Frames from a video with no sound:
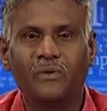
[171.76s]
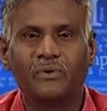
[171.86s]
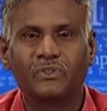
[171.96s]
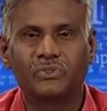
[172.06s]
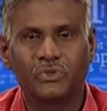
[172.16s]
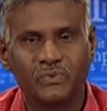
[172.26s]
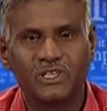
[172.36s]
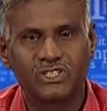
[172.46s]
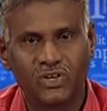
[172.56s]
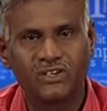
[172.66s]
Should we
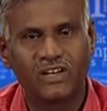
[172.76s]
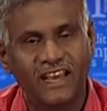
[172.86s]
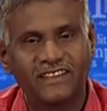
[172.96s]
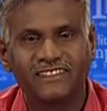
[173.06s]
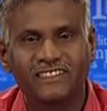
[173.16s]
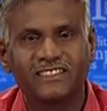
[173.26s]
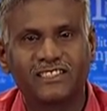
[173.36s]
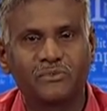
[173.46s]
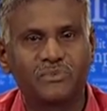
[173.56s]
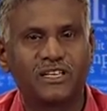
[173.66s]
start writing the
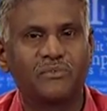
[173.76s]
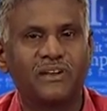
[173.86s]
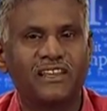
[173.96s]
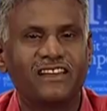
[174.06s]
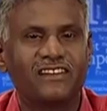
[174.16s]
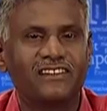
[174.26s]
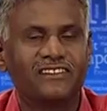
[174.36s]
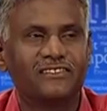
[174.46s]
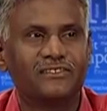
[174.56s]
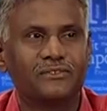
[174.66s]
description immediately?
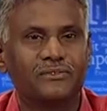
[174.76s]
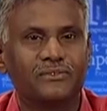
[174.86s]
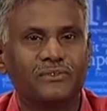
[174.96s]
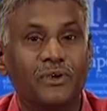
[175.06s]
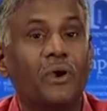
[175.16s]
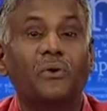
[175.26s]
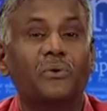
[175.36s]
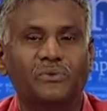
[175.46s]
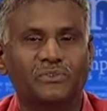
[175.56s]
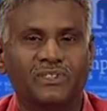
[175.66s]

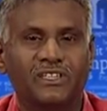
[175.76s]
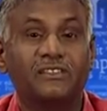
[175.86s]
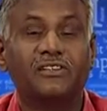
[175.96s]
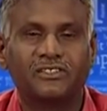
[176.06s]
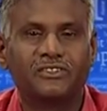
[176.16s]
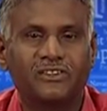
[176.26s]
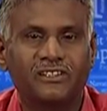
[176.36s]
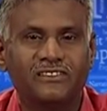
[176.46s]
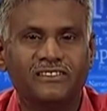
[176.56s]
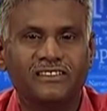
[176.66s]
No, not at all.
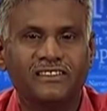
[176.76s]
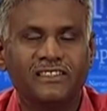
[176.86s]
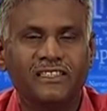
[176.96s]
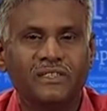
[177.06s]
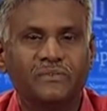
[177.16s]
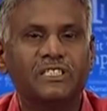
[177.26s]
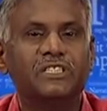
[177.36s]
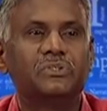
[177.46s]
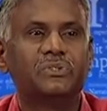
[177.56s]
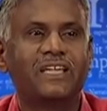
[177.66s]
We
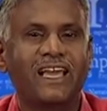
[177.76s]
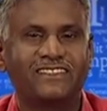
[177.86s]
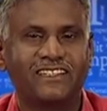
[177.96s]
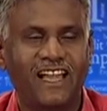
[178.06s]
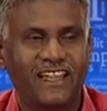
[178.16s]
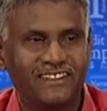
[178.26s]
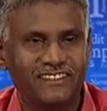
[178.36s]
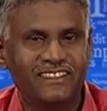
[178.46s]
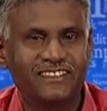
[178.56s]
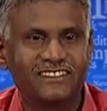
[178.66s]
need to gather
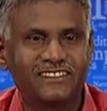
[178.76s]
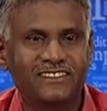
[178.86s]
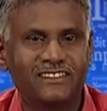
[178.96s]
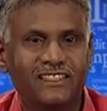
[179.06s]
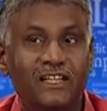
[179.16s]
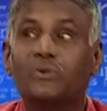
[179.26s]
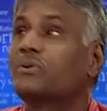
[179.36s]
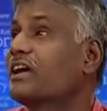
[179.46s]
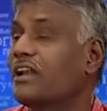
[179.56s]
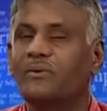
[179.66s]
ideas, look
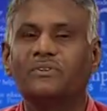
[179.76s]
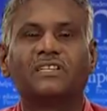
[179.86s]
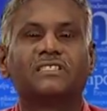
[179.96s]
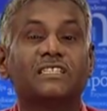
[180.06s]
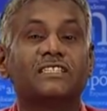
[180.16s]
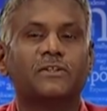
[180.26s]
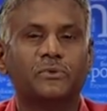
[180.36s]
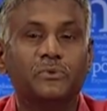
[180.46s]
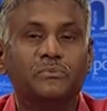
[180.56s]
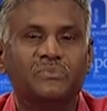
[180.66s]
around and see the
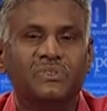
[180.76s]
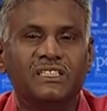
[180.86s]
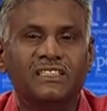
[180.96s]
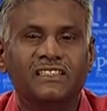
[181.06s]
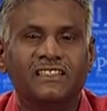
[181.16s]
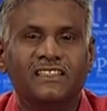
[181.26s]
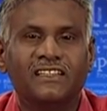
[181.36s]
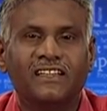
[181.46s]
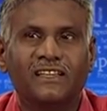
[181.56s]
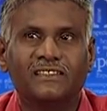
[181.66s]
room,
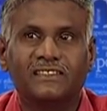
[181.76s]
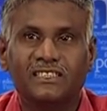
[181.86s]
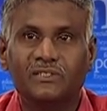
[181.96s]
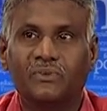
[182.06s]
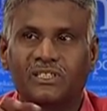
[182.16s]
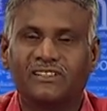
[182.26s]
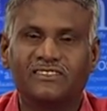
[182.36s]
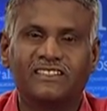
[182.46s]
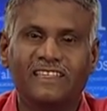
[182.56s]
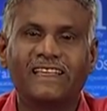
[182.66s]
see what are
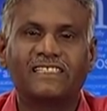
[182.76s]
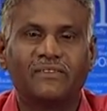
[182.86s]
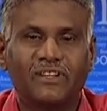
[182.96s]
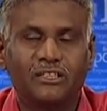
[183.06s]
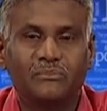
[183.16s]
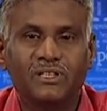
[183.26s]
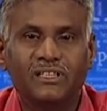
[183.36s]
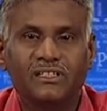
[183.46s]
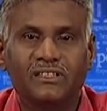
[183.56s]
the things available,